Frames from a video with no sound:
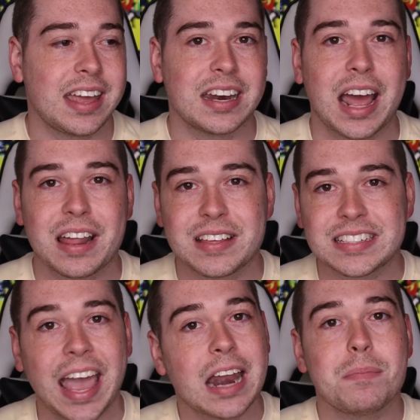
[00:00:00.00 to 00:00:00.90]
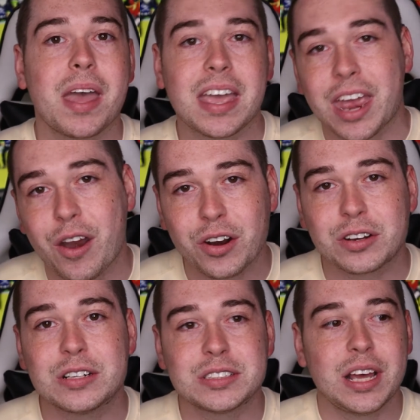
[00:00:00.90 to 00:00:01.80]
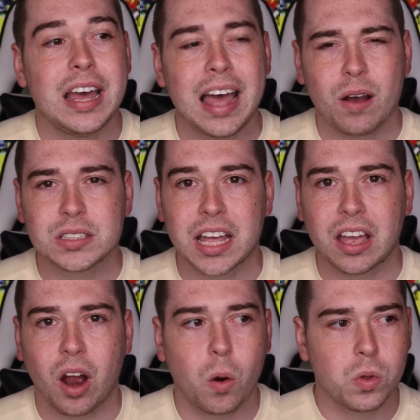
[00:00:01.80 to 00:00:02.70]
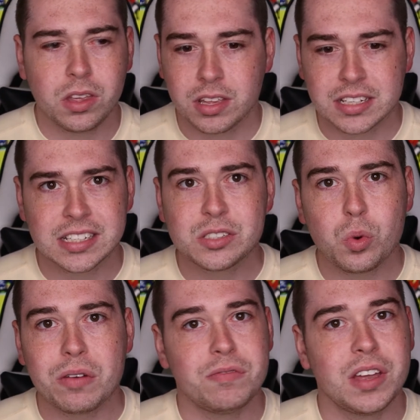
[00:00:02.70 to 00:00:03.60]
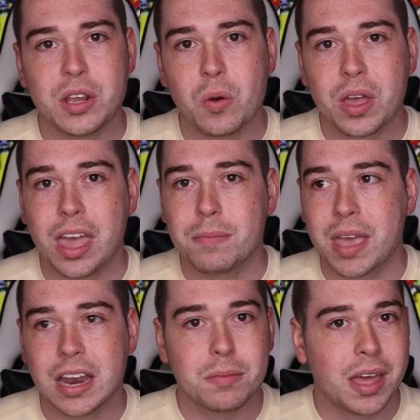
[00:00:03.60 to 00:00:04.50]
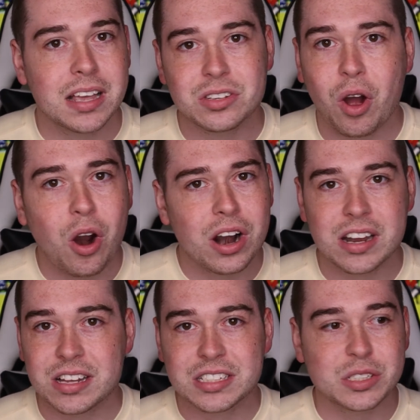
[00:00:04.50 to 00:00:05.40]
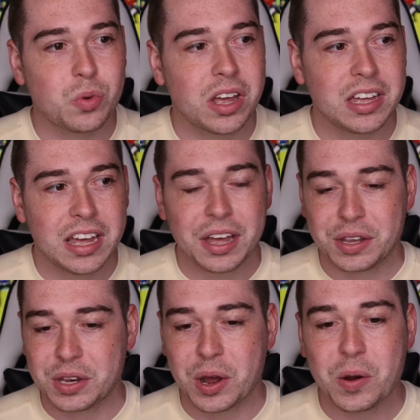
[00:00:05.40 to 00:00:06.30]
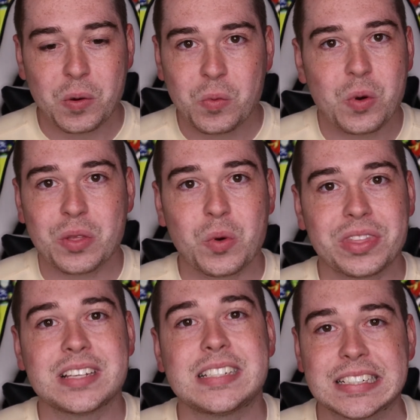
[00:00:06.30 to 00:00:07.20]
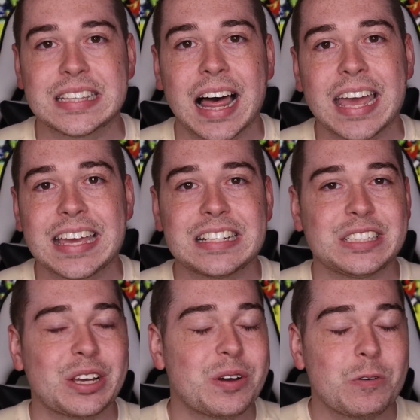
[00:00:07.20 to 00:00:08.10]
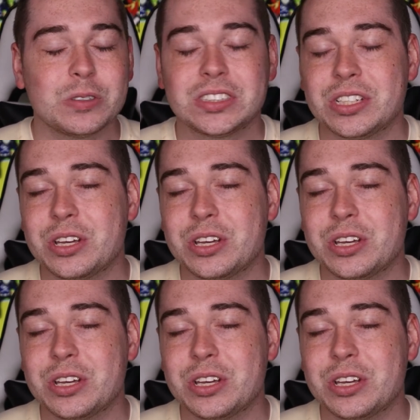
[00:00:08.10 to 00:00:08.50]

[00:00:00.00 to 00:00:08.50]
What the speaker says: and kind of these anime characters, I was like, is this what video game animes are? Is this what what this is like? And so it was